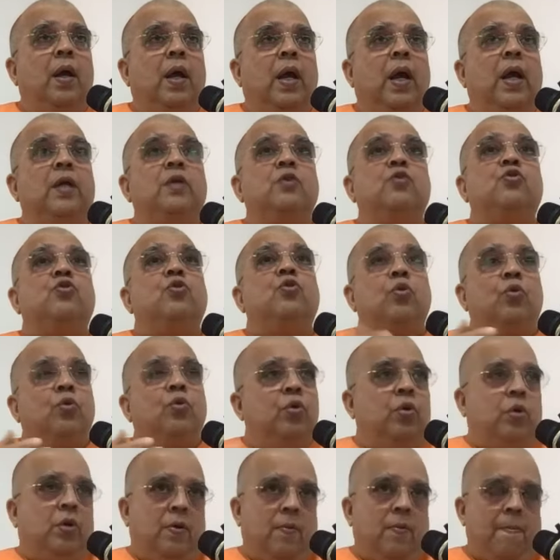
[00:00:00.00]
and so
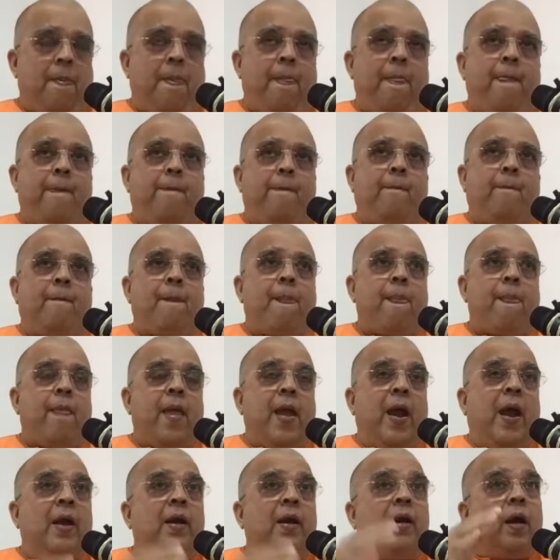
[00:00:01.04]
good.
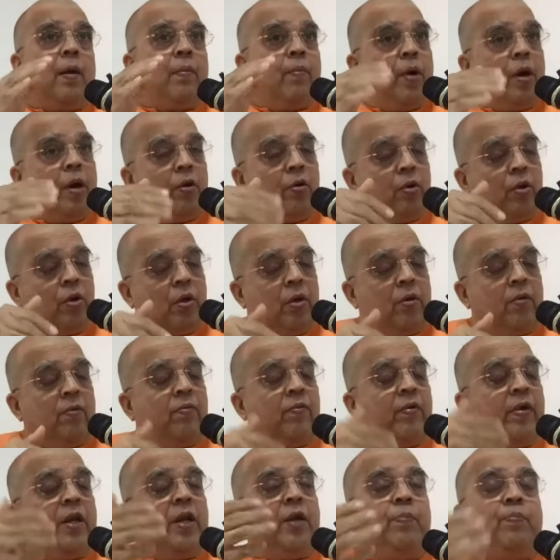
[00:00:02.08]
And above all,
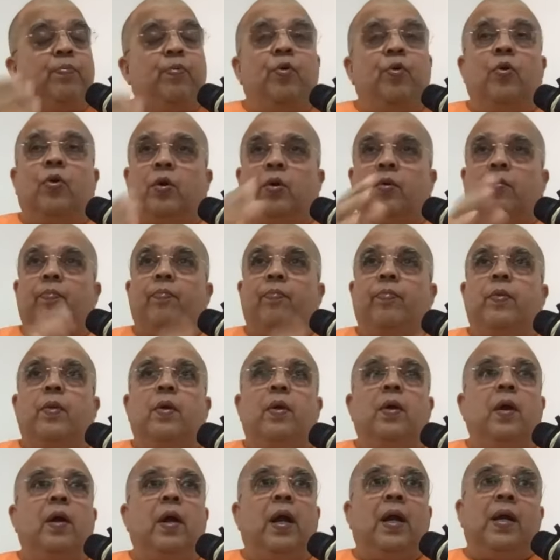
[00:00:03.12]
very pure.
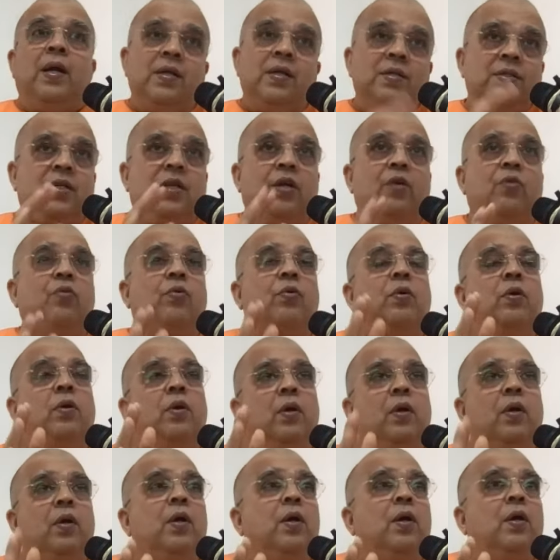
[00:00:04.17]
At least he could
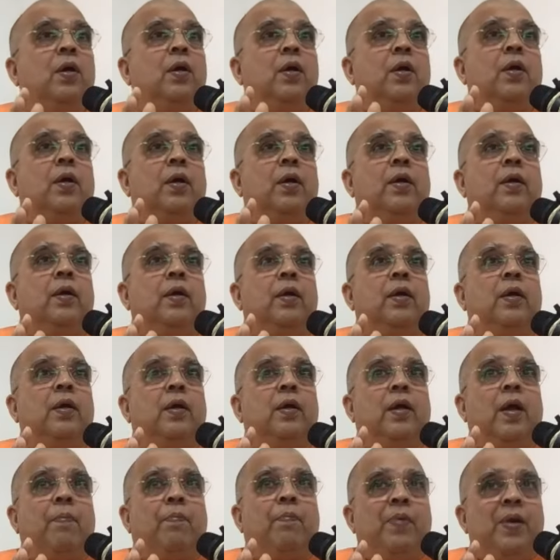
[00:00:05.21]

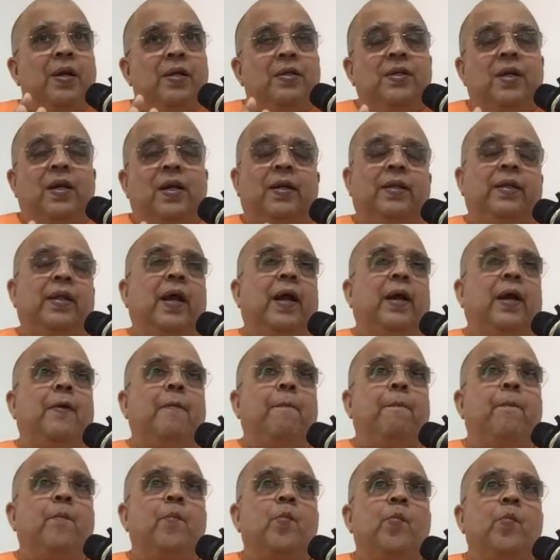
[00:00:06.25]
appreciate that.
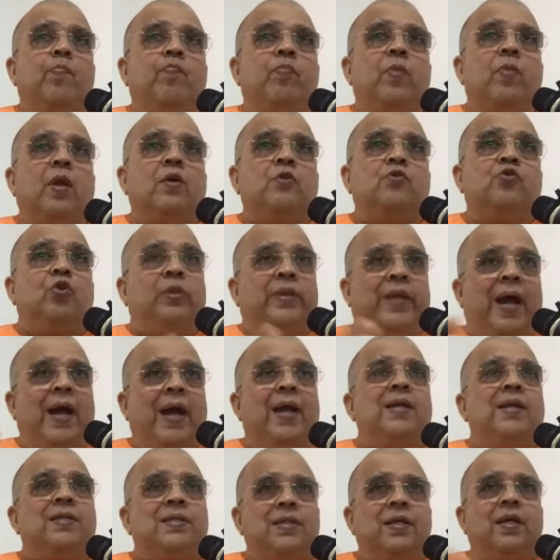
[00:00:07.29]
So
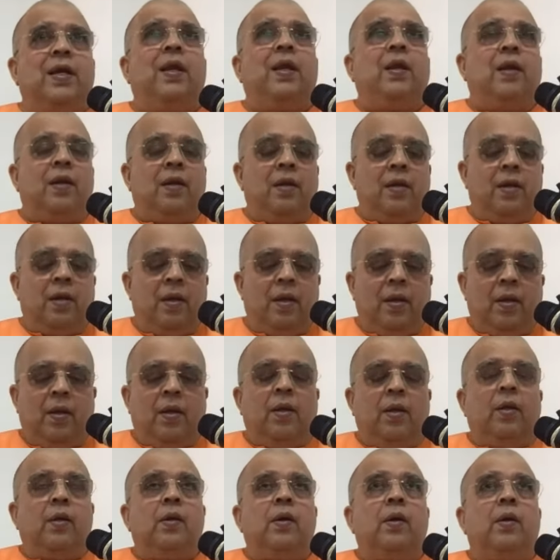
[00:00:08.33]
that skill,
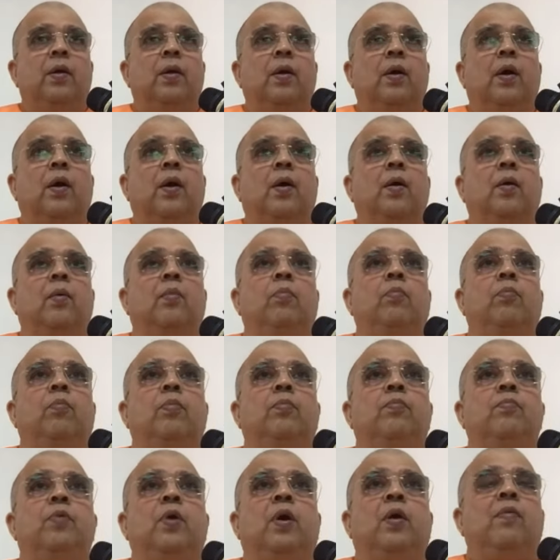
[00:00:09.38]

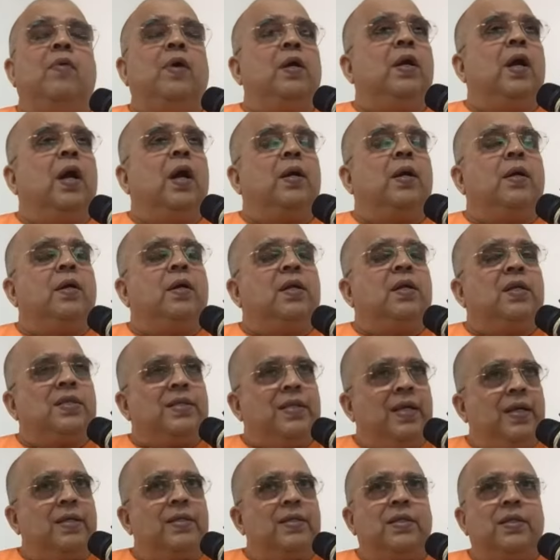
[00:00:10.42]
Howard Gardner
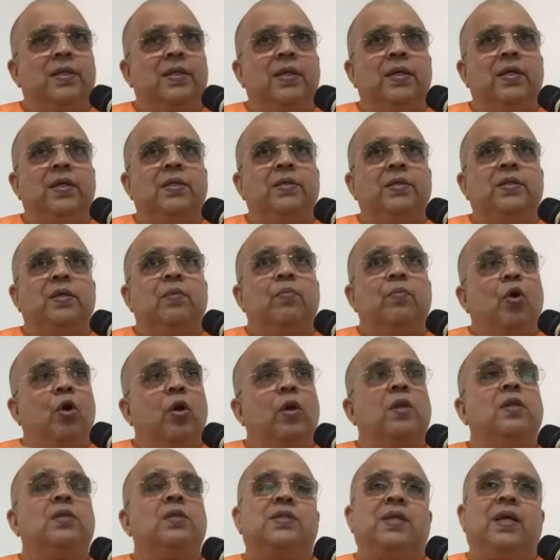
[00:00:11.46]
says, is the
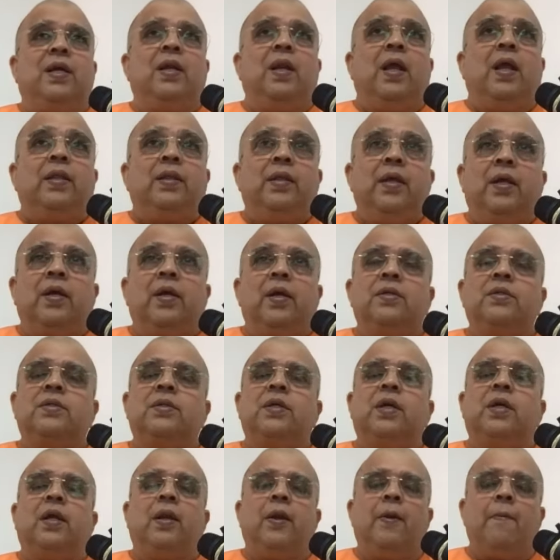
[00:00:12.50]
moral skill, ethical
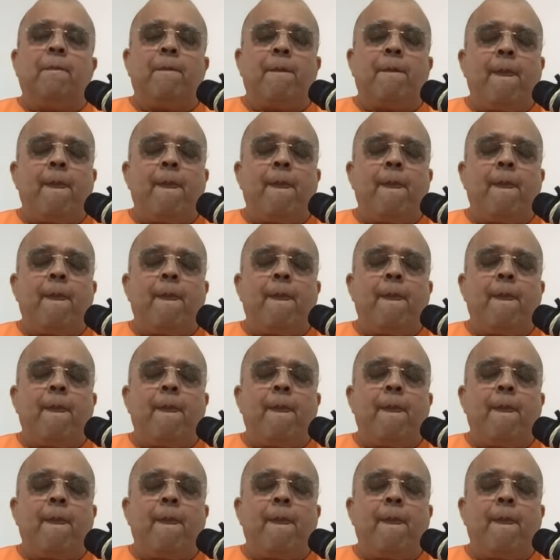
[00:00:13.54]
skill,